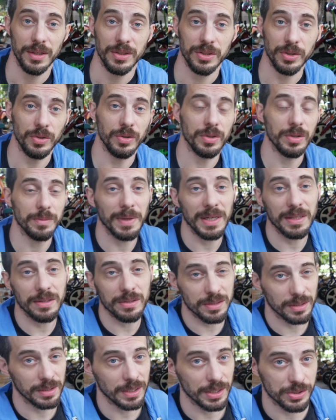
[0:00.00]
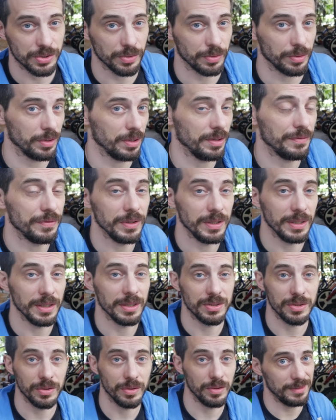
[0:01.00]
so you could make this a lot shorter if you
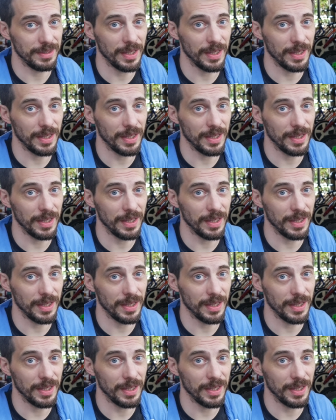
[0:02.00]
needed to.